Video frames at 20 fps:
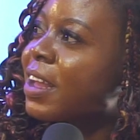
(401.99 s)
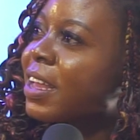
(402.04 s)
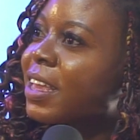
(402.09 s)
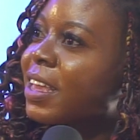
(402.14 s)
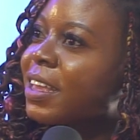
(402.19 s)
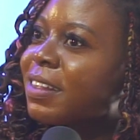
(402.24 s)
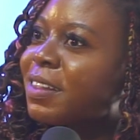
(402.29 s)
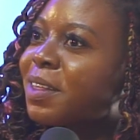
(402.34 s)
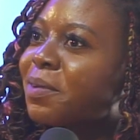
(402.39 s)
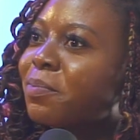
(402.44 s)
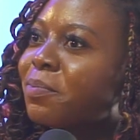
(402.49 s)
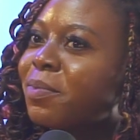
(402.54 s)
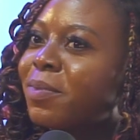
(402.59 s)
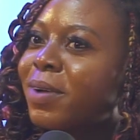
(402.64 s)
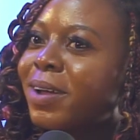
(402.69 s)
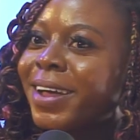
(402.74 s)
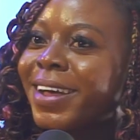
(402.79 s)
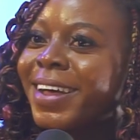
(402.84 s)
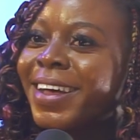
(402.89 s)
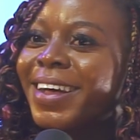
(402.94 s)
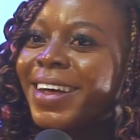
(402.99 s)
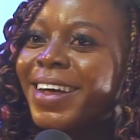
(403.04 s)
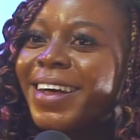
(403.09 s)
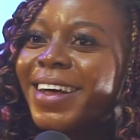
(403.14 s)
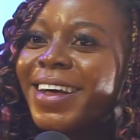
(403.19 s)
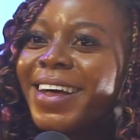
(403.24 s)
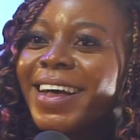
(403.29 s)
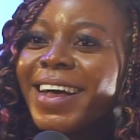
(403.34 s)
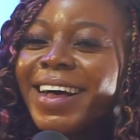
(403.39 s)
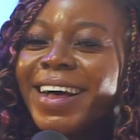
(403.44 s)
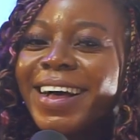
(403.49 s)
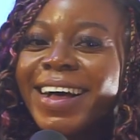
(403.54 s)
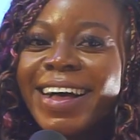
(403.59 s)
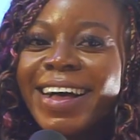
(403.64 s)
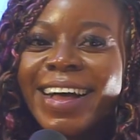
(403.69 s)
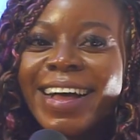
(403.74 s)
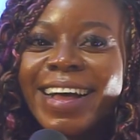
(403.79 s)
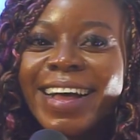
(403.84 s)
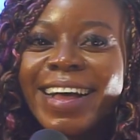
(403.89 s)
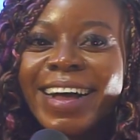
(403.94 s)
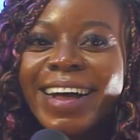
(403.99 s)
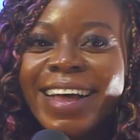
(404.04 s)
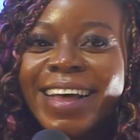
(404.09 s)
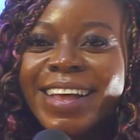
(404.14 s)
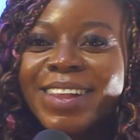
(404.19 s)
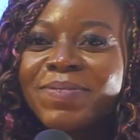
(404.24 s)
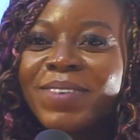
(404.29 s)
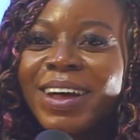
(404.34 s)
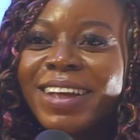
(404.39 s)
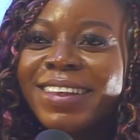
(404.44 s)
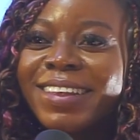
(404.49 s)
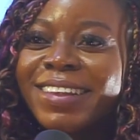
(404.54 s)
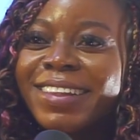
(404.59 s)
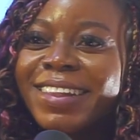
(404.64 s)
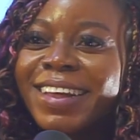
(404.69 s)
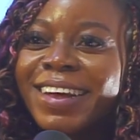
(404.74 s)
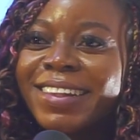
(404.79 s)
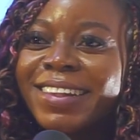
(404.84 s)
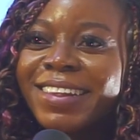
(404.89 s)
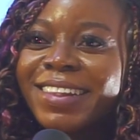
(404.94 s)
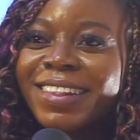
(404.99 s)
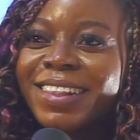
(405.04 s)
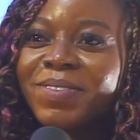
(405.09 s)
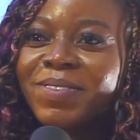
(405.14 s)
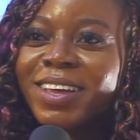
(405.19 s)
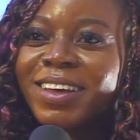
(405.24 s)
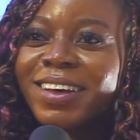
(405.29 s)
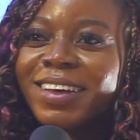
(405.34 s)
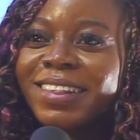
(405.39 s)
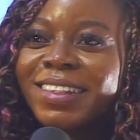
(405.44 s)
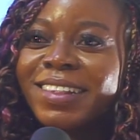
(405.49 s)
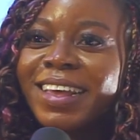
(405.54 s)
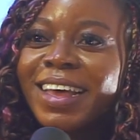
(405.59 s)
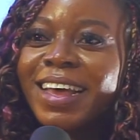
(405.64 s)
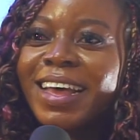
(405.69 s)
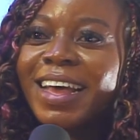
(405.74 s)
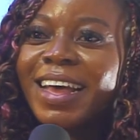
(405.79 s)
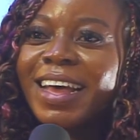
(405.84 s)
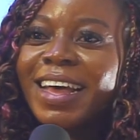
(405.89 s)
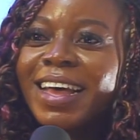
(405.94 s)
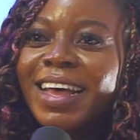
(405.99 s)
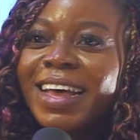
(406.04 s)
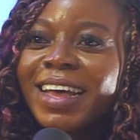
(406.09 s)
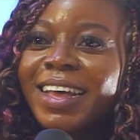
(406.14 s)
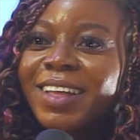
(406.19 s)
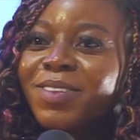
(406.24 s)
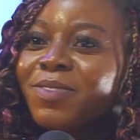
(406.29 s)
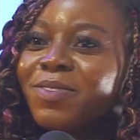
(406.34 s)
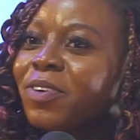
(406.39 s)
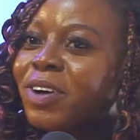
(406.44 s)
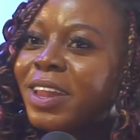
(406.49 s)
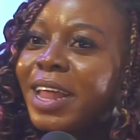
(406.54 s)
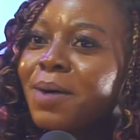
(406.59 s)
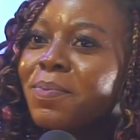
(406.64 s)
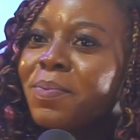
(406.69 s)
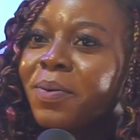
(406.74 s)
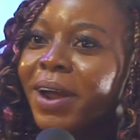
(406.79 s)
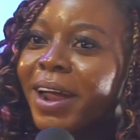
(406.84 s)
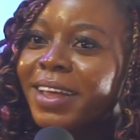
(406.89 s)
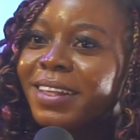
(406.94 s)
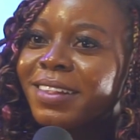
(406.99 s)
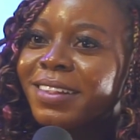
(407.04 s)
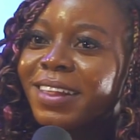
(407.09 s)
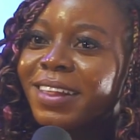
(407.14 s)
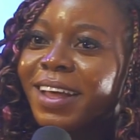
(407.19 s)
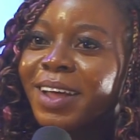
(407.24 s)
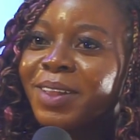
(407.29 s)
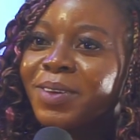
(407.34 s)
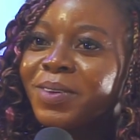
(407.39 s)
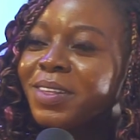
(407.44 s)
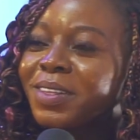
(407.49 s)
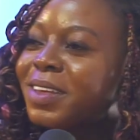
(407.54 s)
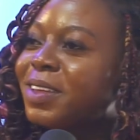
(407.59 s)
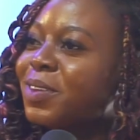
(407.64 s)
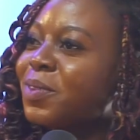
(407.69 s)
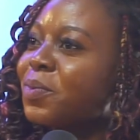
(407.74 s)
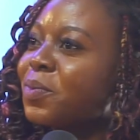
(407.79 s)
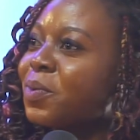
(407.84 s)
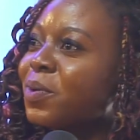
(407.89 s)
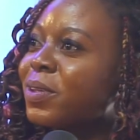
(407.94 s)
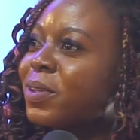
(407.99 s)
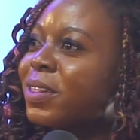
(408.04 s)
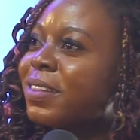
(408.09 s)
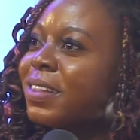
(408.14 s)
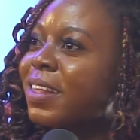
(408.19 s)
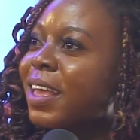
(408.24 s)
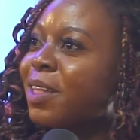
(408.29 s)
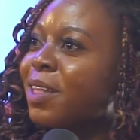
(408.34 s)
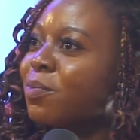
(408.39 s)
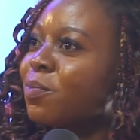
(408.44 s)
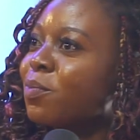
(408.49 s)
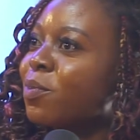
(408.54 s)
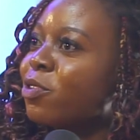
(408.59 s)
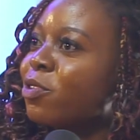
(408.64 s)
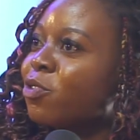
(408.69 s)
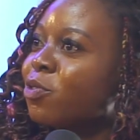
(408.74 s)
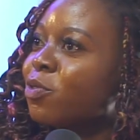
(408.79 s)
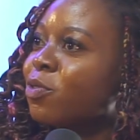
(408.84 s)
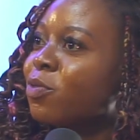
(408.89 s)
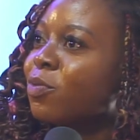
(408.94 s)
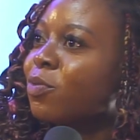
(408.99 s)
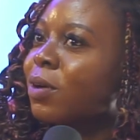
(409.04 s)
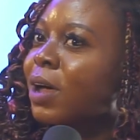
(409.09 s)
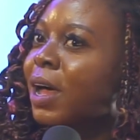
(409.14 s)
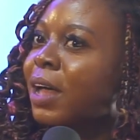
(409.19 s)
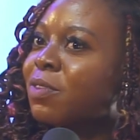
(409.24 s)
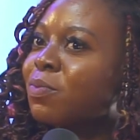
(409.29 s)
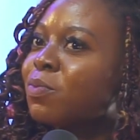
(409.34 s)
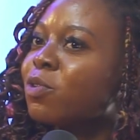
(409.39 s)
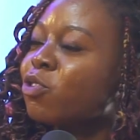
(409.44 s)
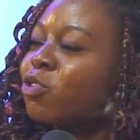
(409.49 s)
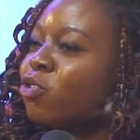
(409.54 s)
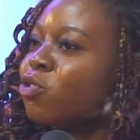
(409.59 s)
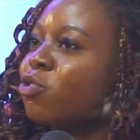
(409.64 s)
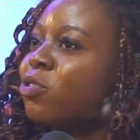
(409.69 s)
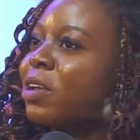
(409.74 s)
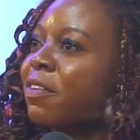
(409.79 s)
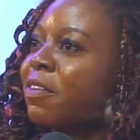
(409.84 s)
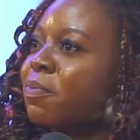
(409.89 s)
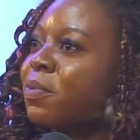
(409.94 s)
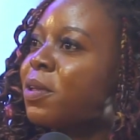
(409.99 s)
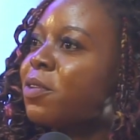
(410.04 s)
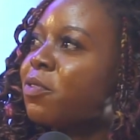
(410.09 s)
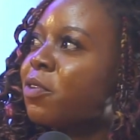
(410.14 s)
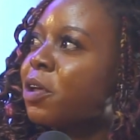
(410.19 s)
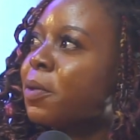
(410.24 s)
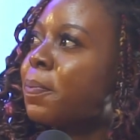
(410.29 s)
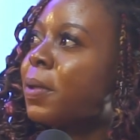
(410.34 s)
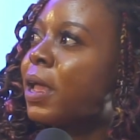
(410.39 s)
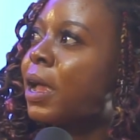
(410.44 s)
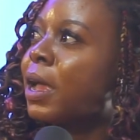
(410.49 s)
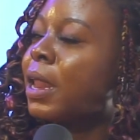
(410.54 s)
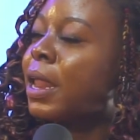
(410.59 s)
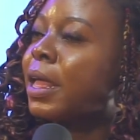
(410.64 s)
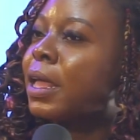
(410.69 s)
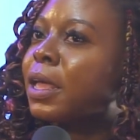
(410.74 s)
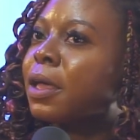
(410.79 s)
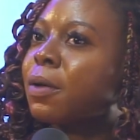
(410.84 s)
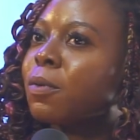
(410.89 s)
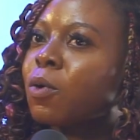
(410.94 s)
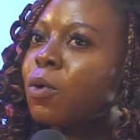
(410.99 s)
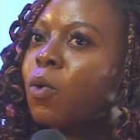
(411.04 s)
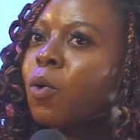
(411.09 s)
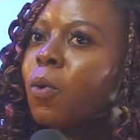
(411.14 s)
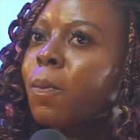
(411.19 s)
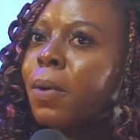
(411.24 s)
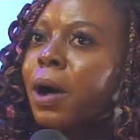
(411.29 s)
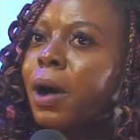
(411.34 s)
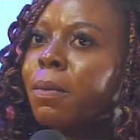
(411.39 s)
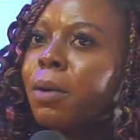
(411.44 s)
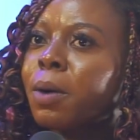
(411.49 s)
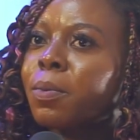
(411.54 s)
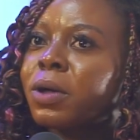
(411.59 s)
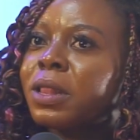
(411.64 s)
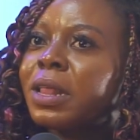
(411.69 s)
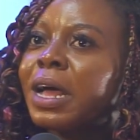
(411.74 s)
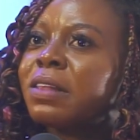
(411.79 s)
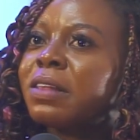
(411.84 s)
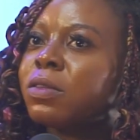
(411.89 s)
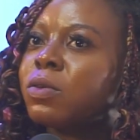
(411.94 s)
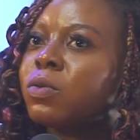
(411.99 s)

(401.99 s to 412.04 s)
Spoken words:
business against them against Manchester City because for that price, I don't think it's worth and much you should have paid for a player like Cole Palmer.